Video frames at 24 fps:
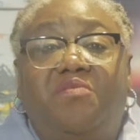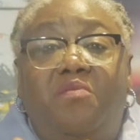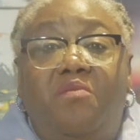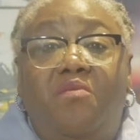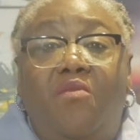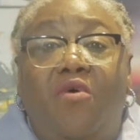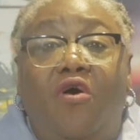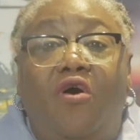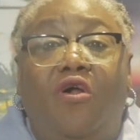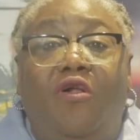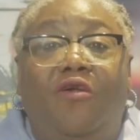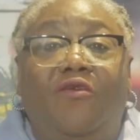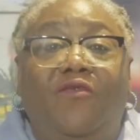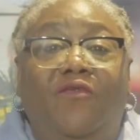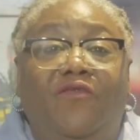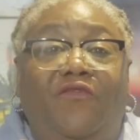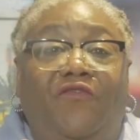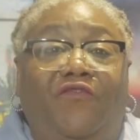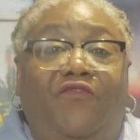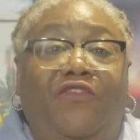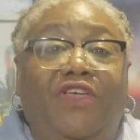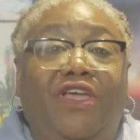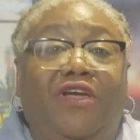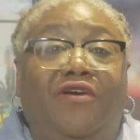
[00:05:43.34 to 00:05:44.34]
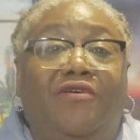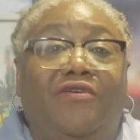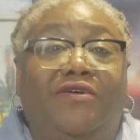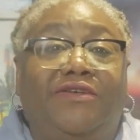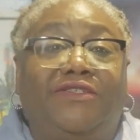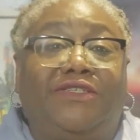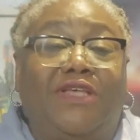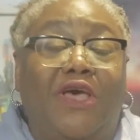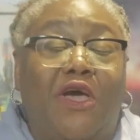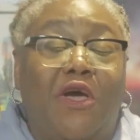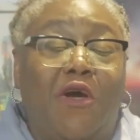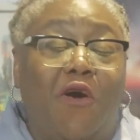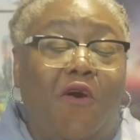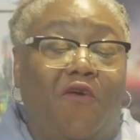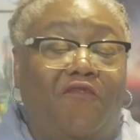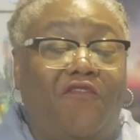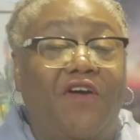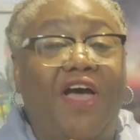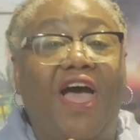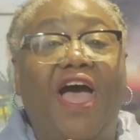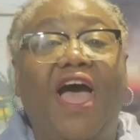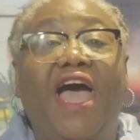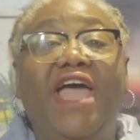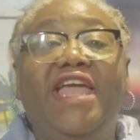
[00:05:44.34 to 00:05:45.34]
small figures
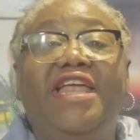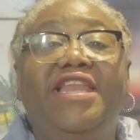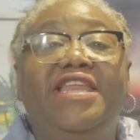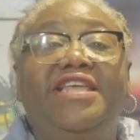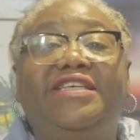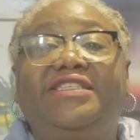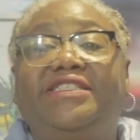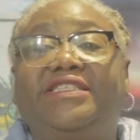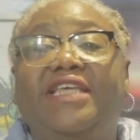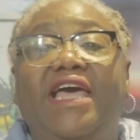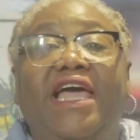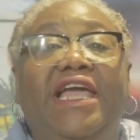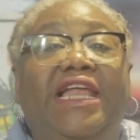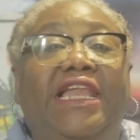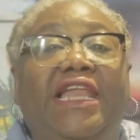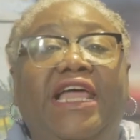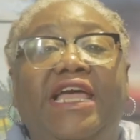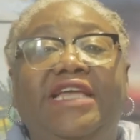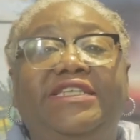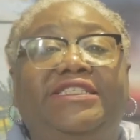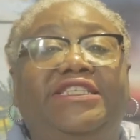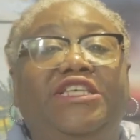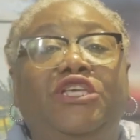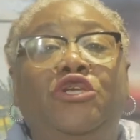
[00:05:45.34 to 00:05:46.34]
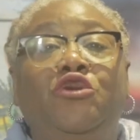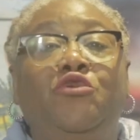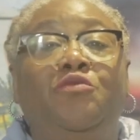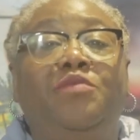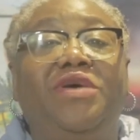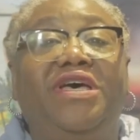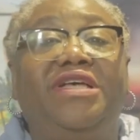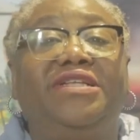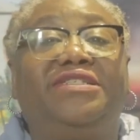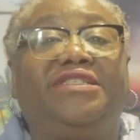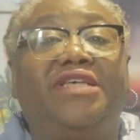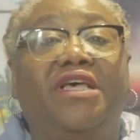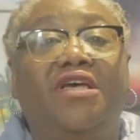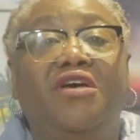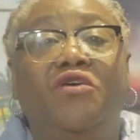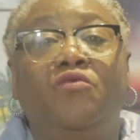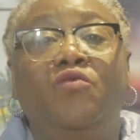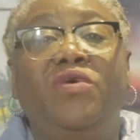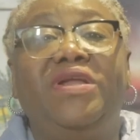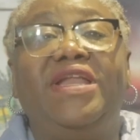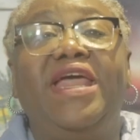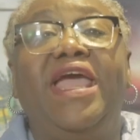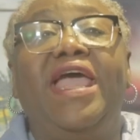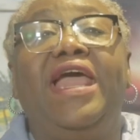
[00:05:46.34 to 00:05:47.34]
of highly stylized humans
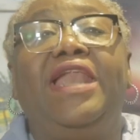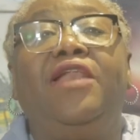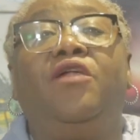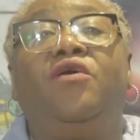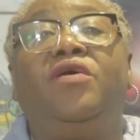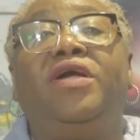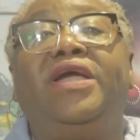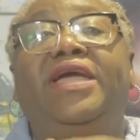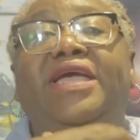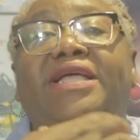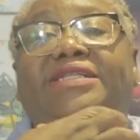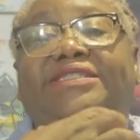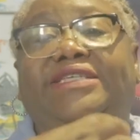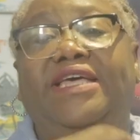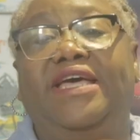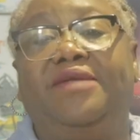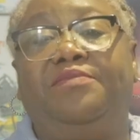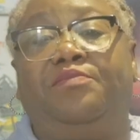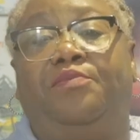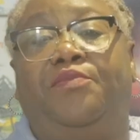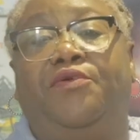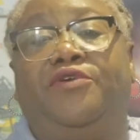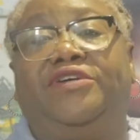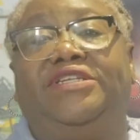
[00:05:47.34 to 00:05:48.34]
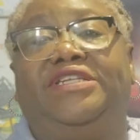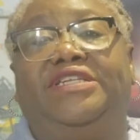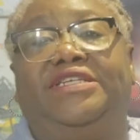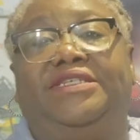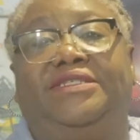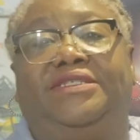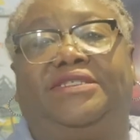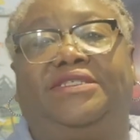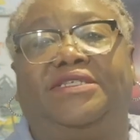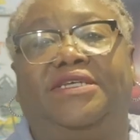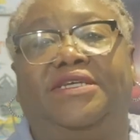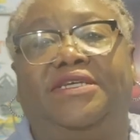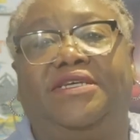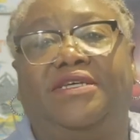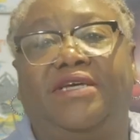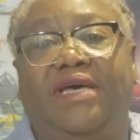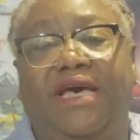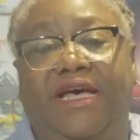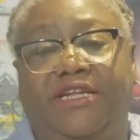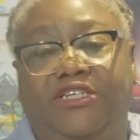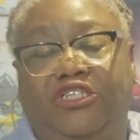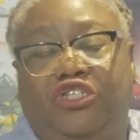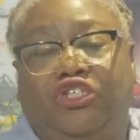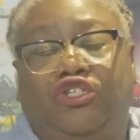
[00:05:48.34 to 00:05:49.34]
with elongated bodies
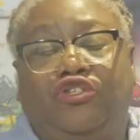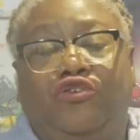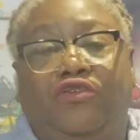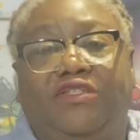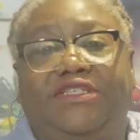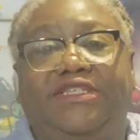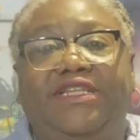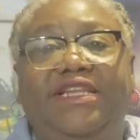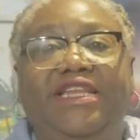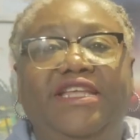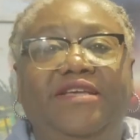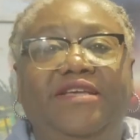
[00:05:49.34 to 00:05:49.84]
and short